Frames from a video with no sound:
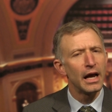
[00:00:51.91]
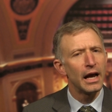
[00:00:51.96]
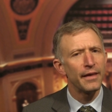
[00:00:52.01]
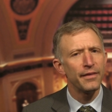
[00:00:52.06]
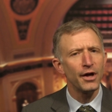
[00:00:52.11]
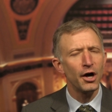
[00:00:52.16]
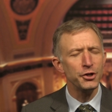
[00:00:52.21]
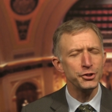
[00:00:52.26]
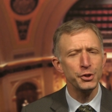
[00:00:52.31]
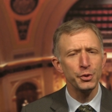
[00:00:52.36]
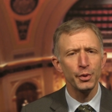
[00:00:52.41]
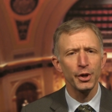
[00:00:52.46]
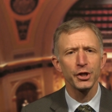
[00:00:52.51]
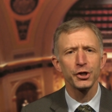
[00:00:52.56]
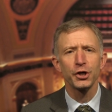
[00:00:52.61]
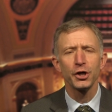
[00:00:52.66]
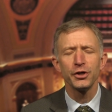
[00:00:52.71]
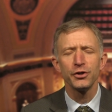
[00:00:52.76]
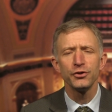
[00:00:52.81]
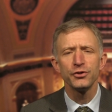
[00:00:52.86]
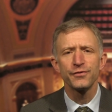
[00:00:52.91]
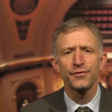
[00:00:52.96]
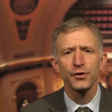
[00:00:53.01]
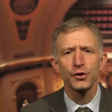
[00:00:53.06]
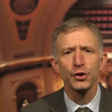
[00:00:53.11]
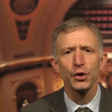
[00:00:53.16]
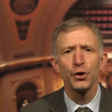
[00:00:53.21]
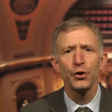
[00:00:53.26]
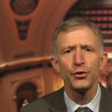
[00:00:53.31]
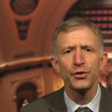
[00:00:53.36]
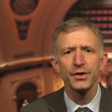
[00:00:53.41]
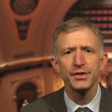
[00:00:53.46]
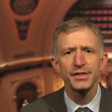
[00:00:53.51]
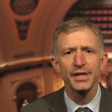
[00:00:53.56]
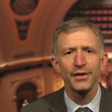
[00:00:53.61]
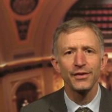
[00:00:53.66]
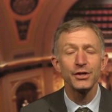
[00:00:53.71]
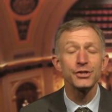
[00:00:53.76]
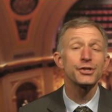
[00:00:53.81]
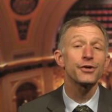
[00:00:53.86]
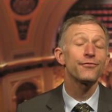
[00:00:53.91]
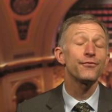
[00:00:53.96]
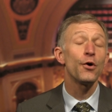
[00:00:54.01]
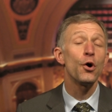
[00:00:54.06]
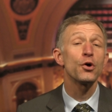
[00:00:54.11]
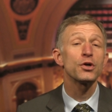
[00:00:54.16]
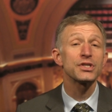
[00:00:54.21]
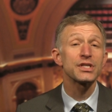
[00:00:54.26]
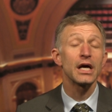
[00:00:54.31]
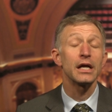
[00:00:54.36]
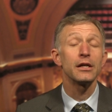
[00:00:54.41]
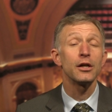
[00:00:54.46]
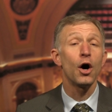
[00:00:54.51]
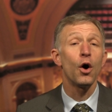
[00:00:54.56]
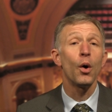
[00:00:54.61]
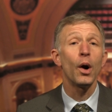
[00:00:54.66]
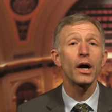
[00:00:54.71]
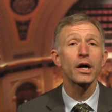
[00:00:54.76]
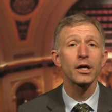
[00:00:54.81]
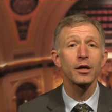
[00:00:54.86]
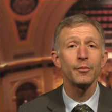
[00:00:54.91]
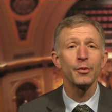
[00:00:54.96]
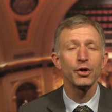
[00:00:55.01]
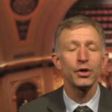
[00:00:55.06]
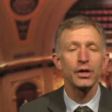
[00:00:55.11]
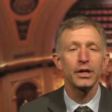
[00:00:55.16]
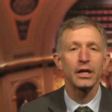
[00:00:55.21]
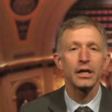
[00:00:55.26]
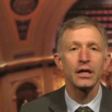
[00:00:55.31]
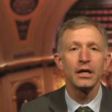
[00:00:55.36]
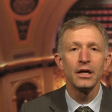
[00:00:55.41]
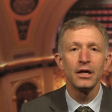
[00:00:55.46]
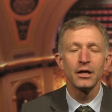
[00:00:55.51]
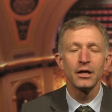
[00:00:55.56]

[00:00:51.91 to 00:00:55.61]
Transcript: And the also really good news for Duluth is that these are folks that know our community.